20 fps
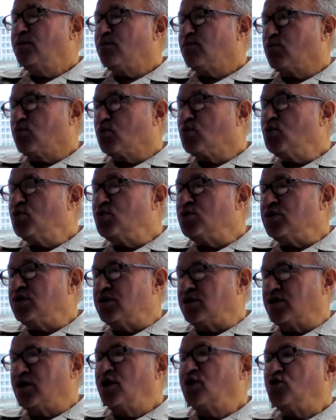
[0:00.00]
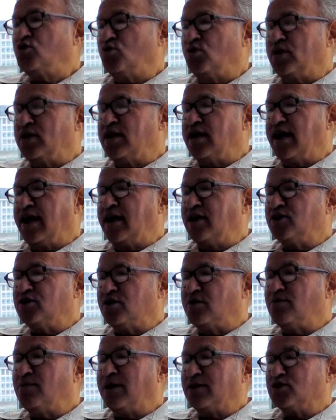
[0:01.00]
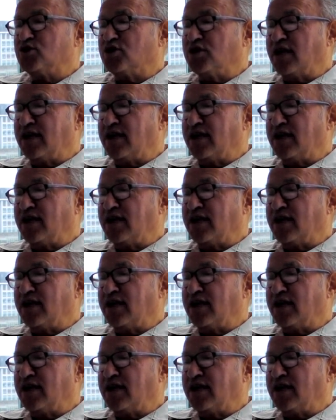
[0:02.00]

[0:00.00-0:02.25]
prudent to engage in much